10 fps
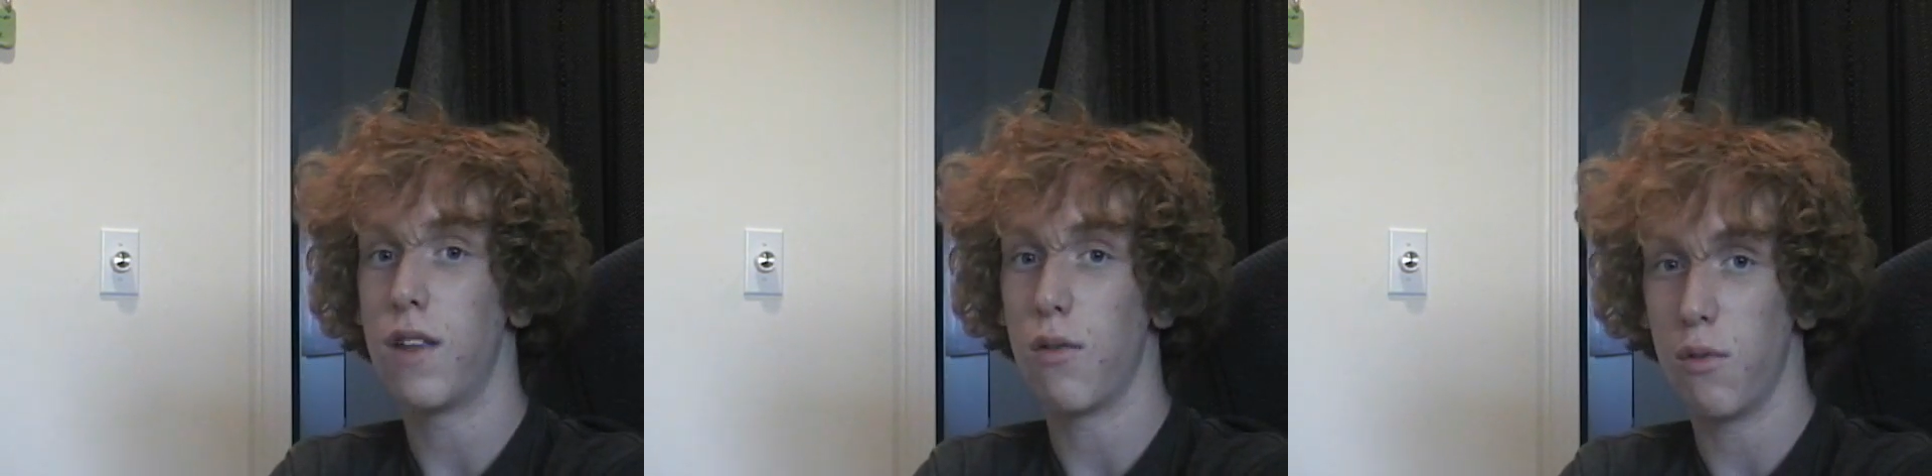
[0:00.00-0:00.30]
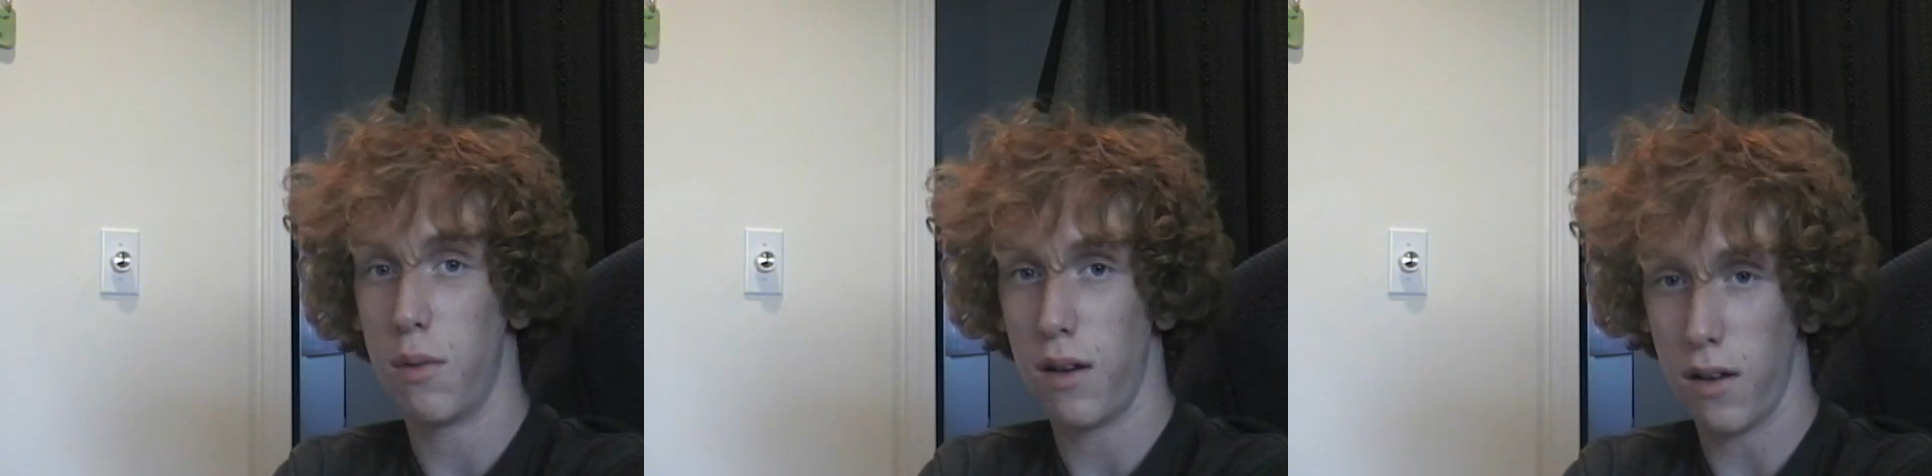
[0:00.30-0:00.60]
They will
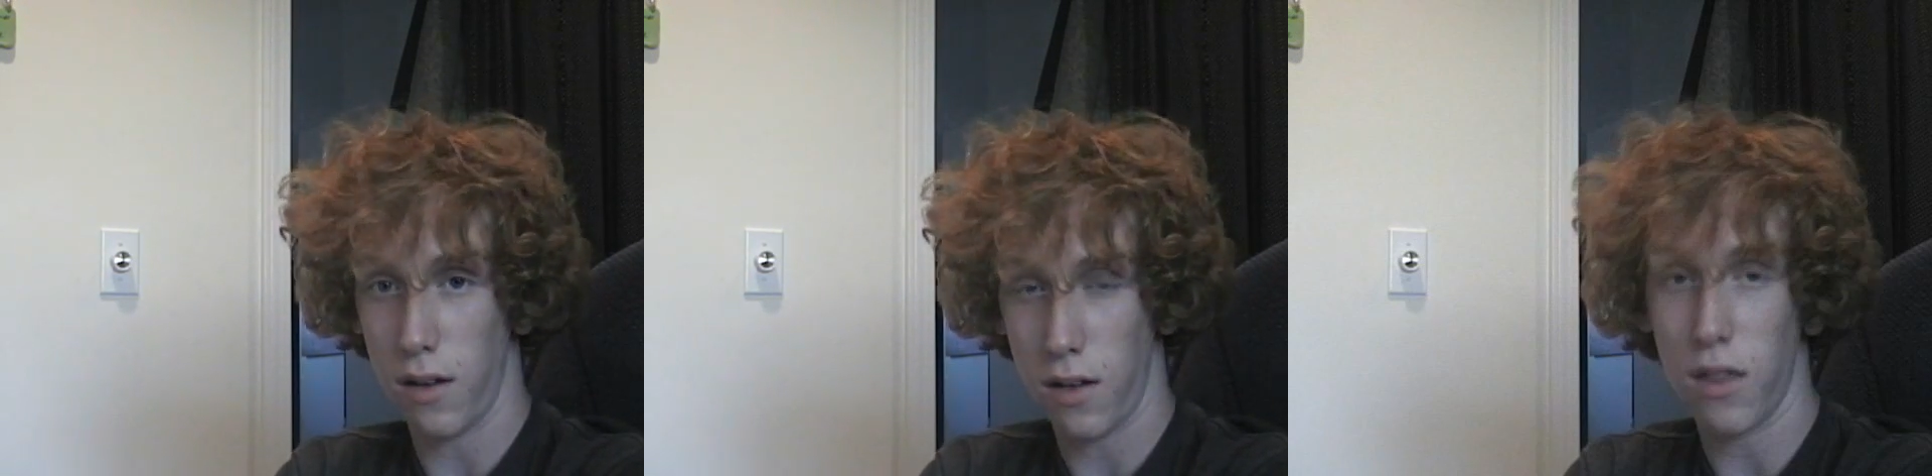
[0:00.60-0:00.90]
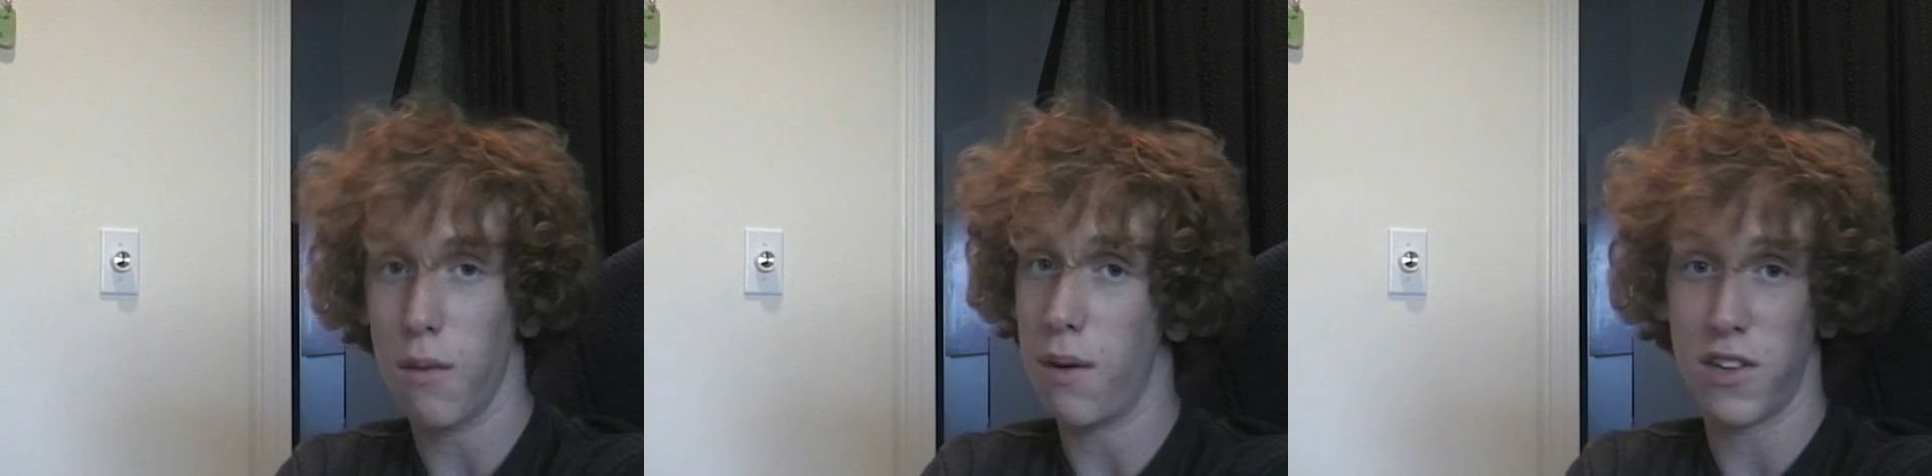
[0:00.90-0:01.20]
be
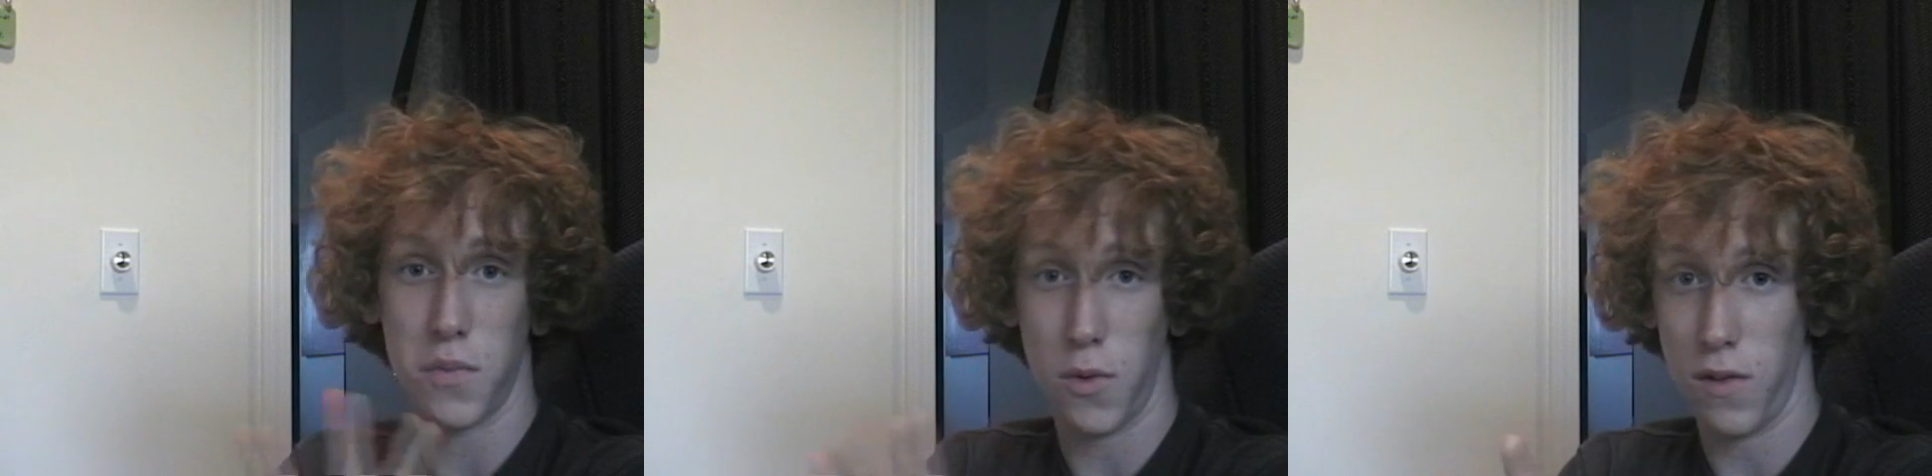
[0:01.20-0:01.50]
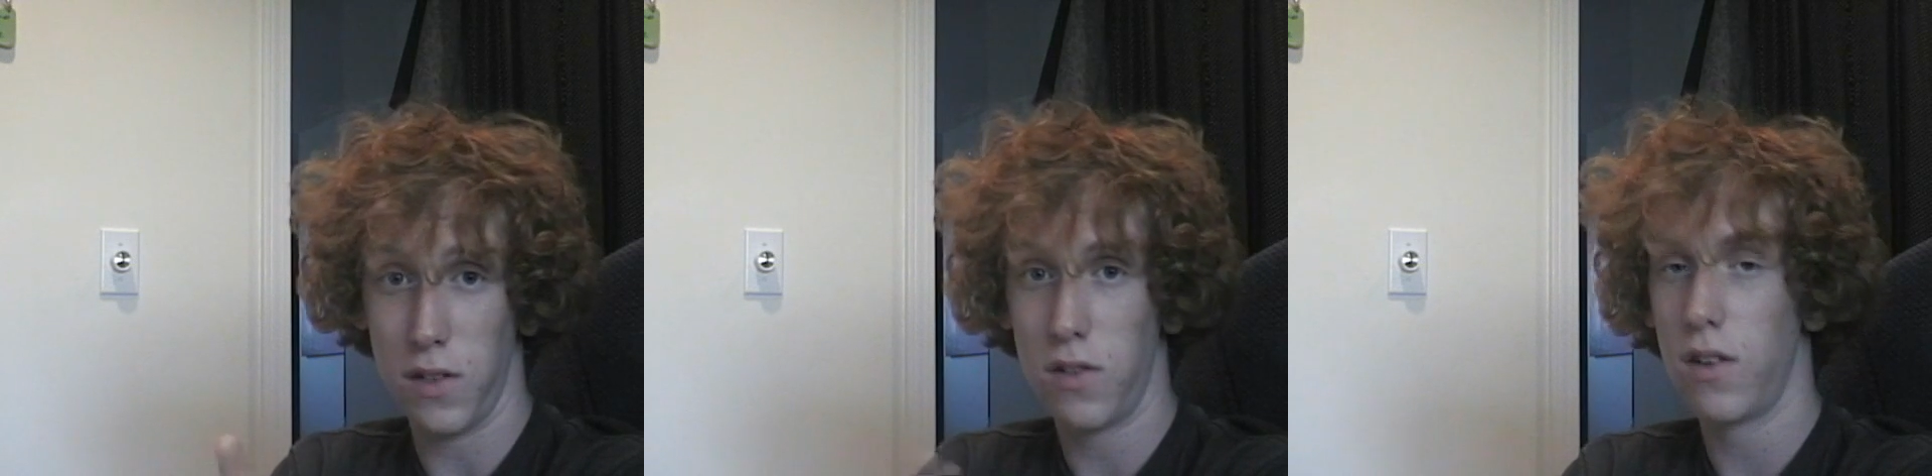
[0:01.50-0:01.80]
the best
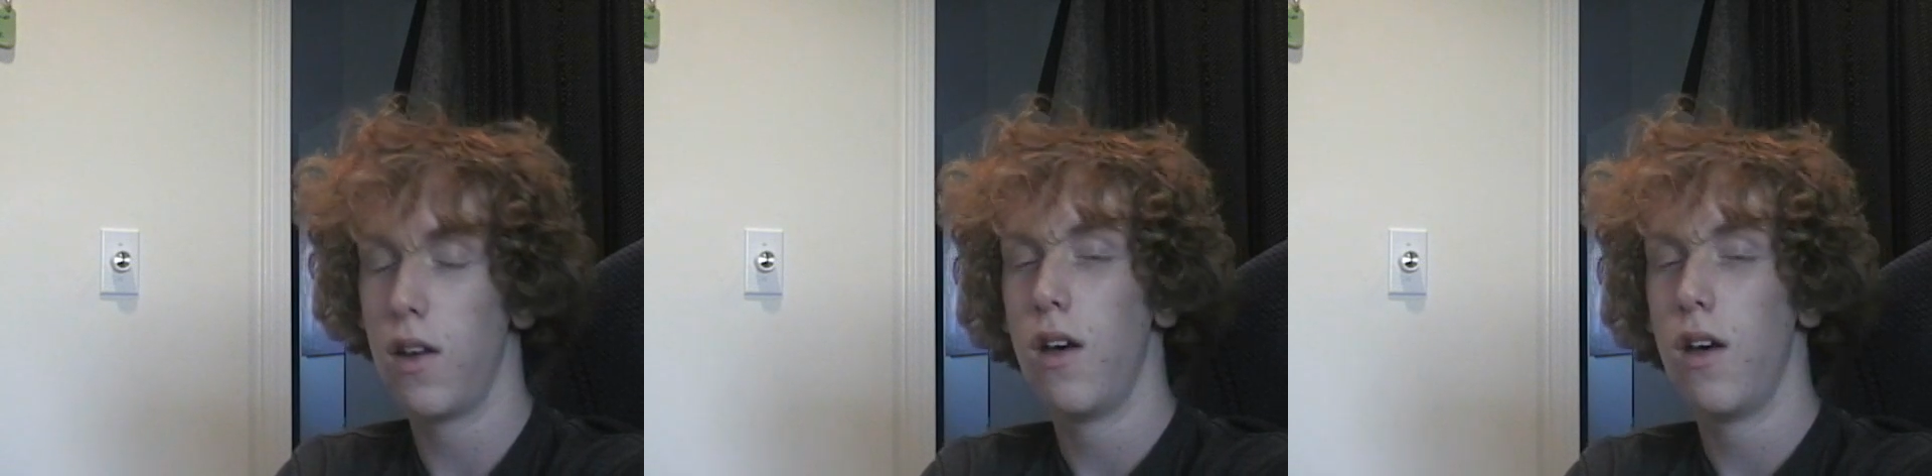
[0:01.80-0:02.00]
movies